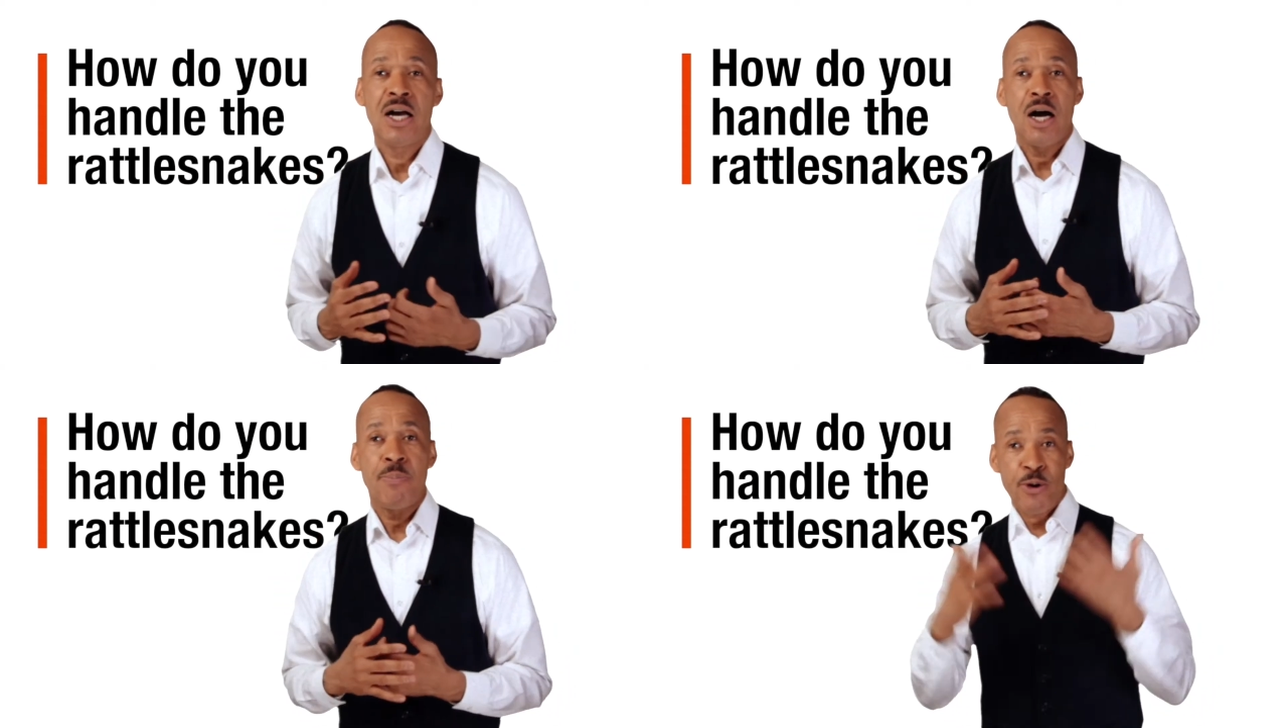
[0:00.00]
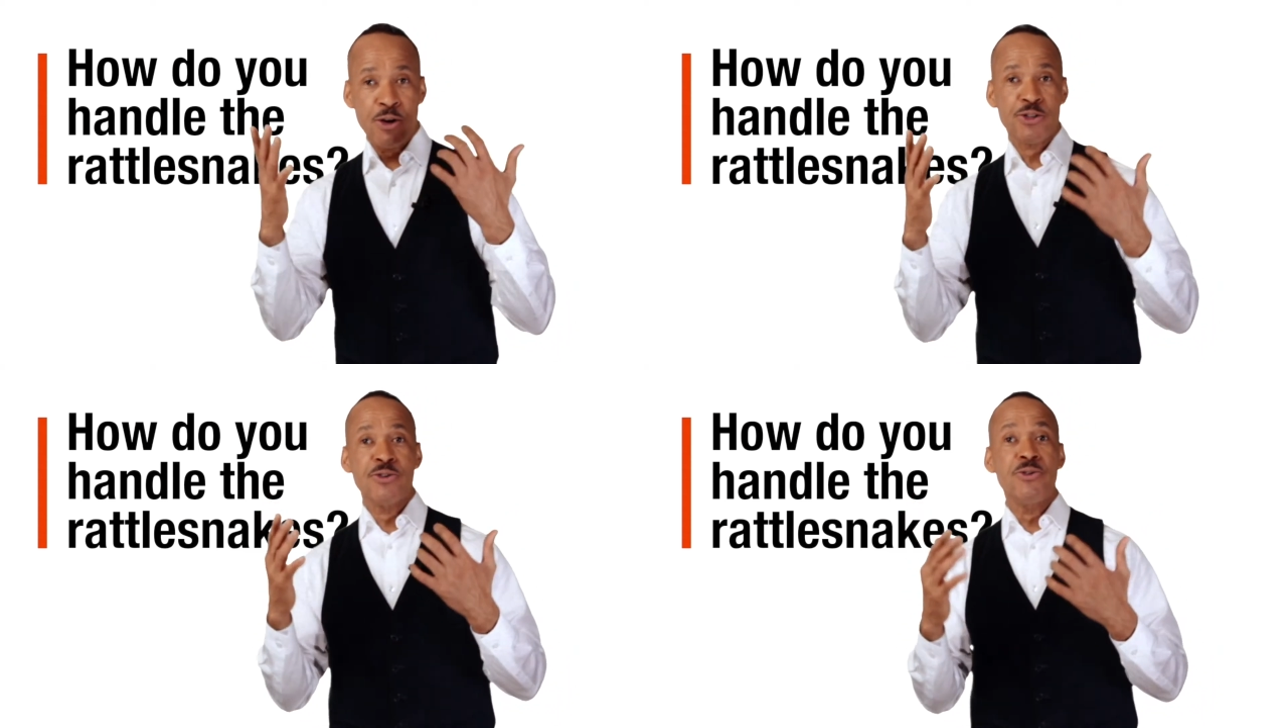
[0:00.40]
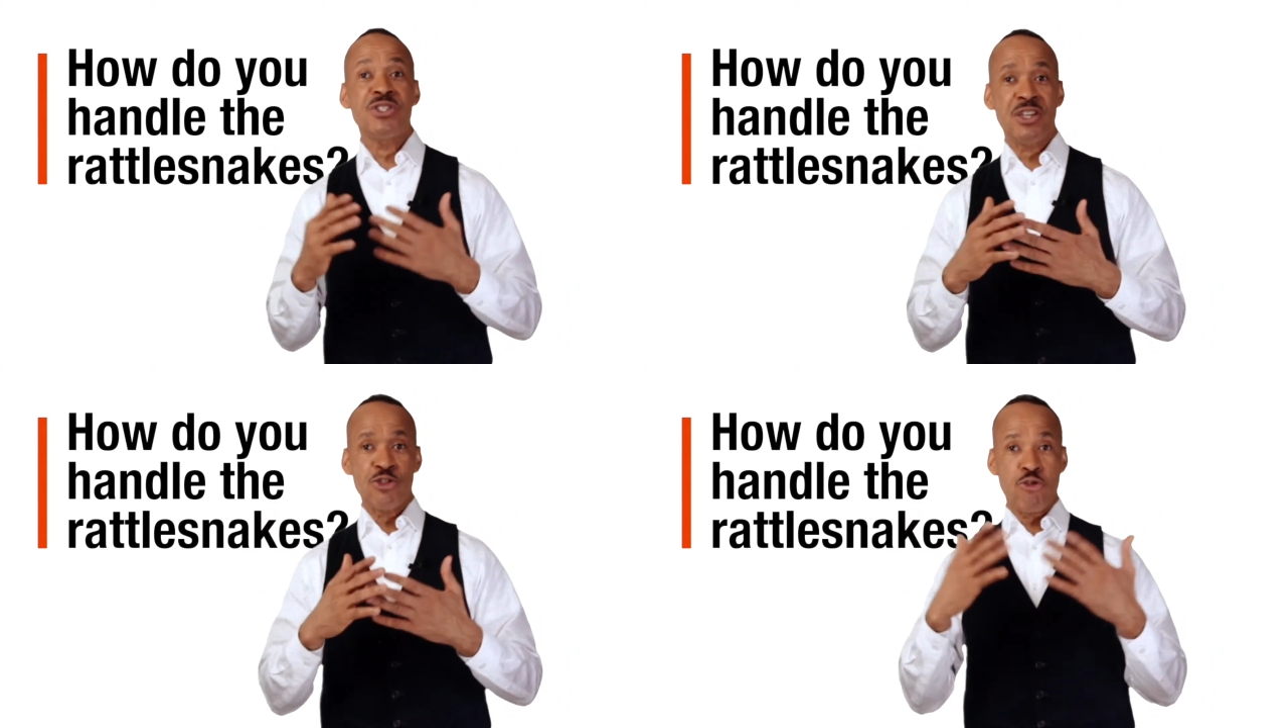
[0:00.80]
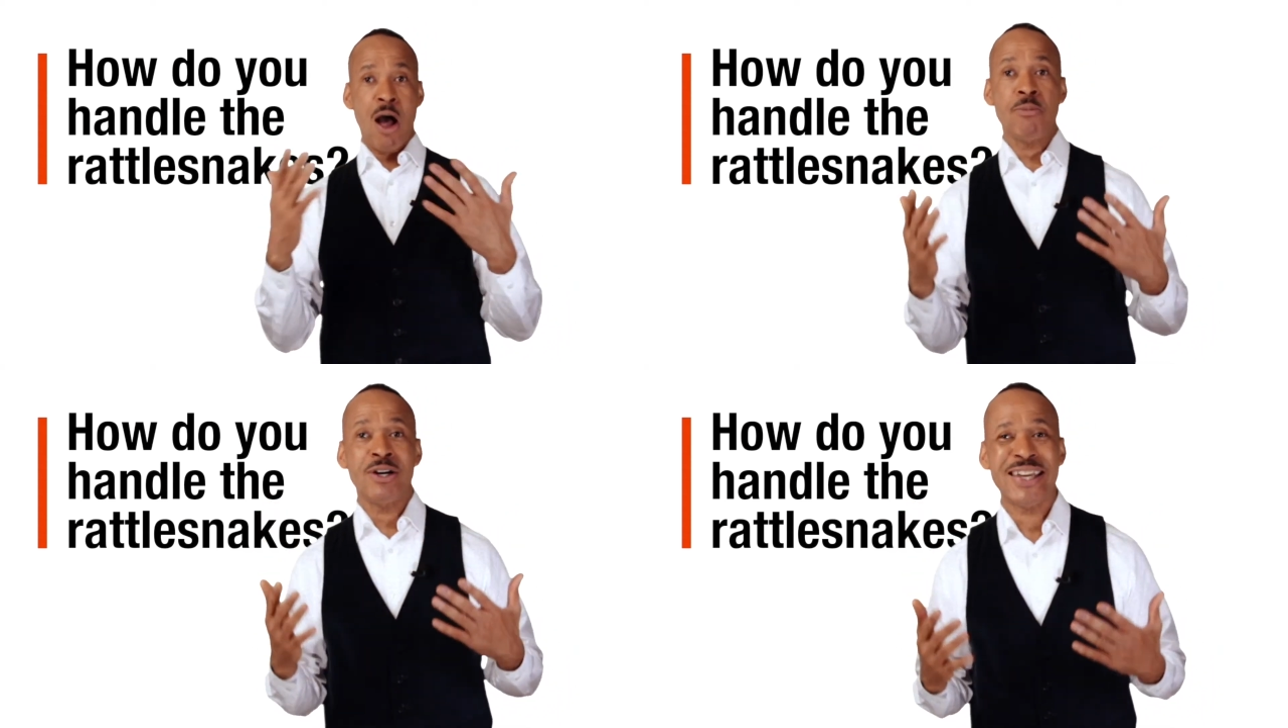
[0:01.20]
a person who is a
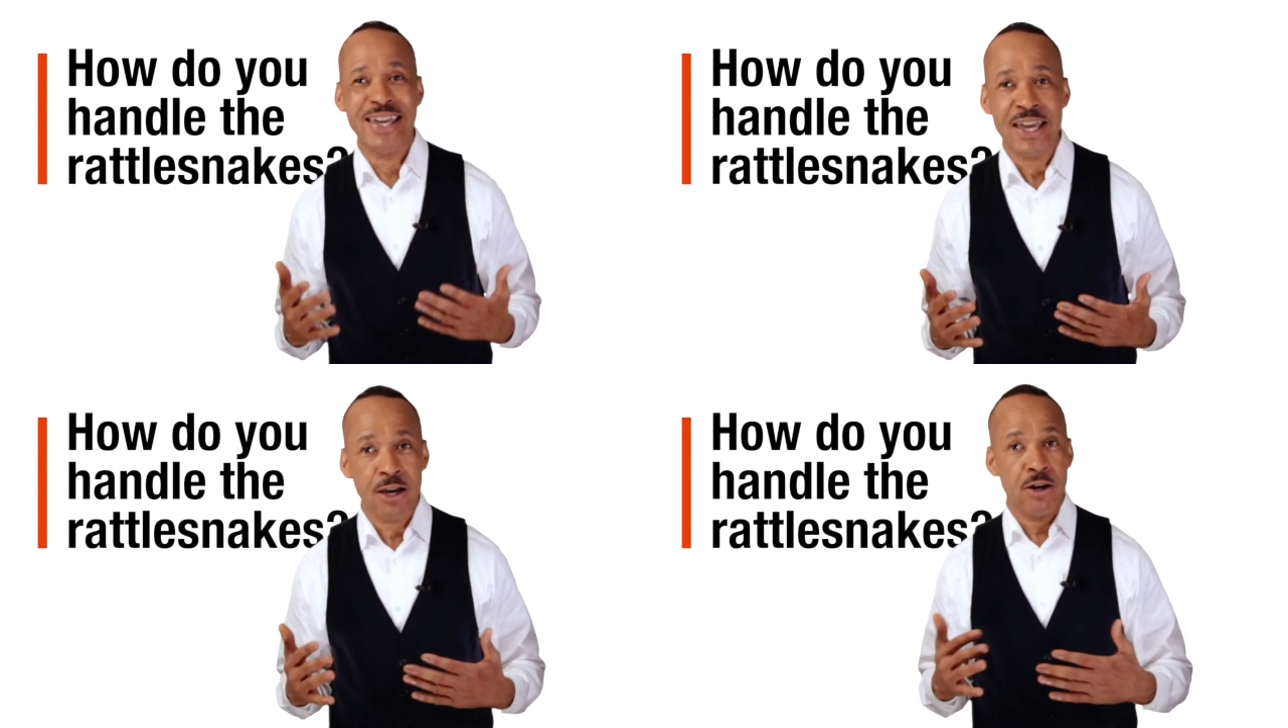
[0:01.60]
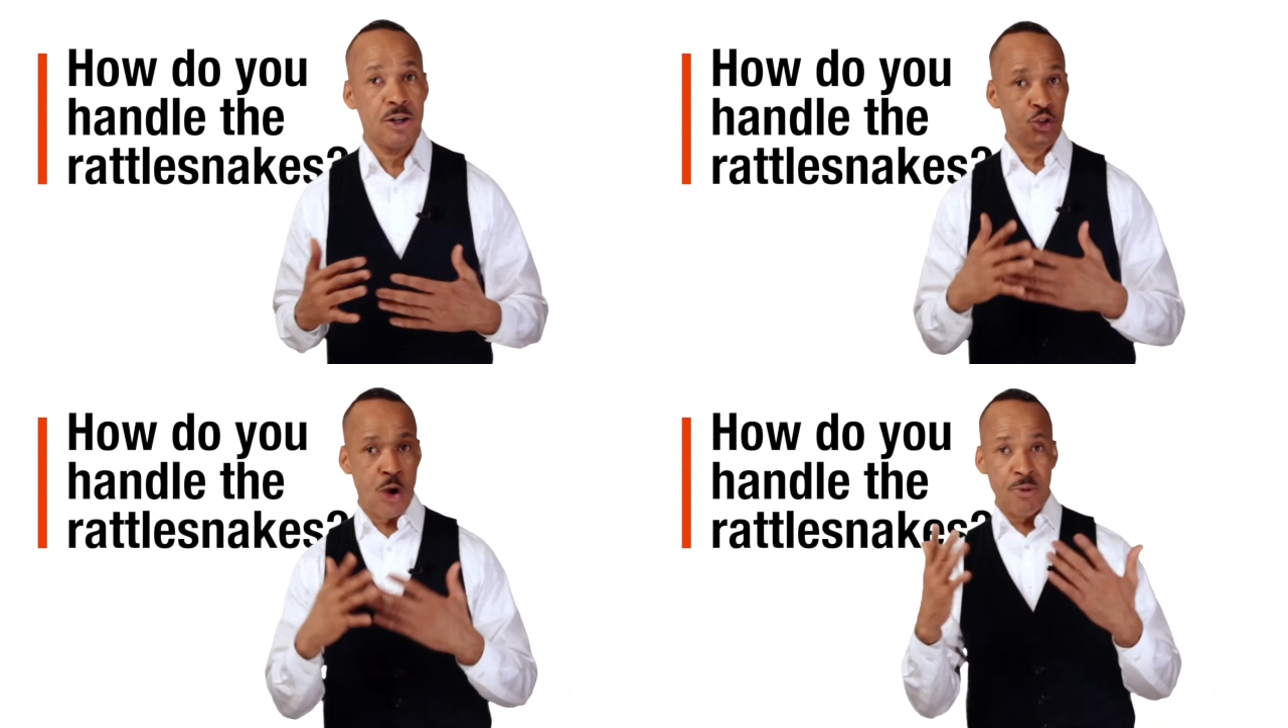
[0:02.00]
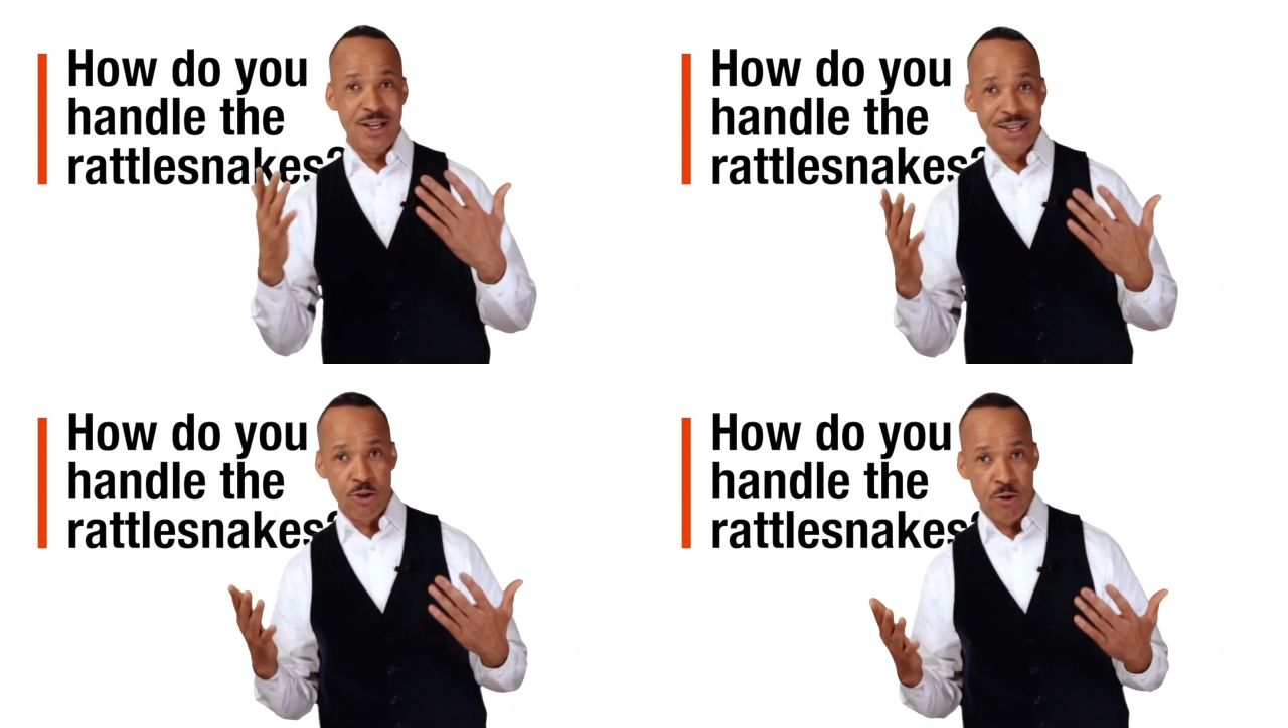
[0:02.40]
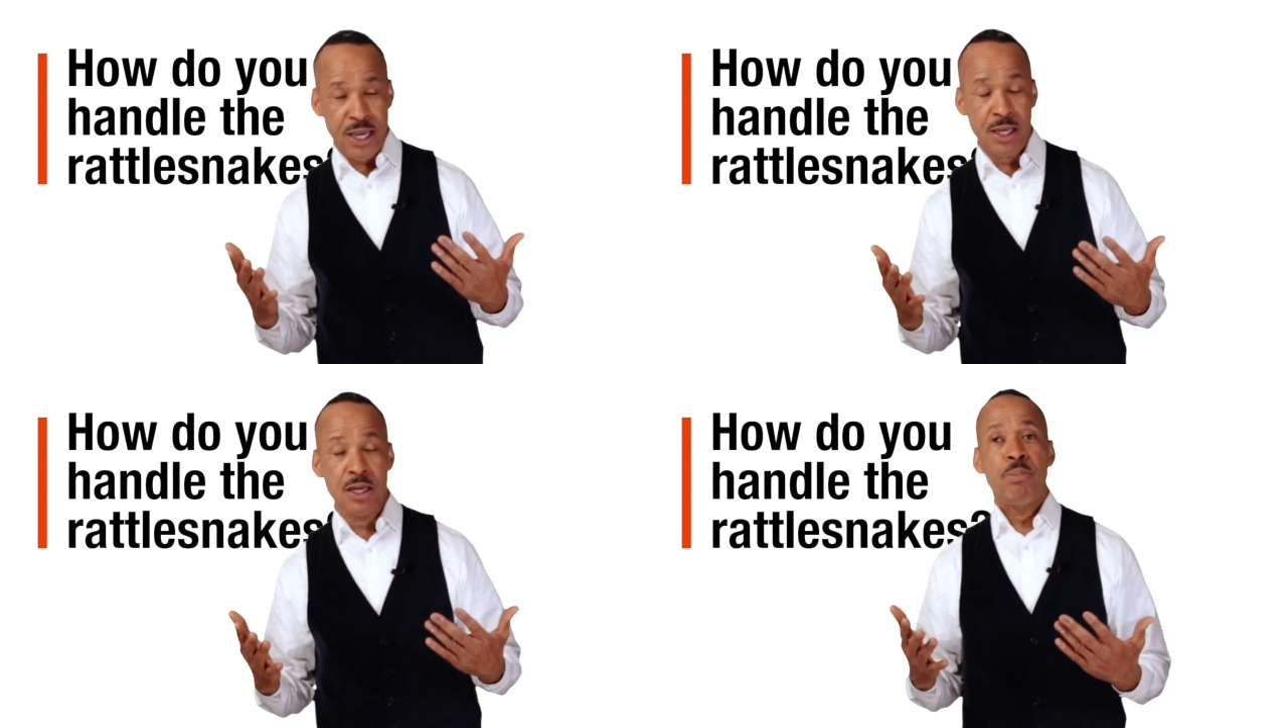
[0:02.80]
drama king or a drama queen.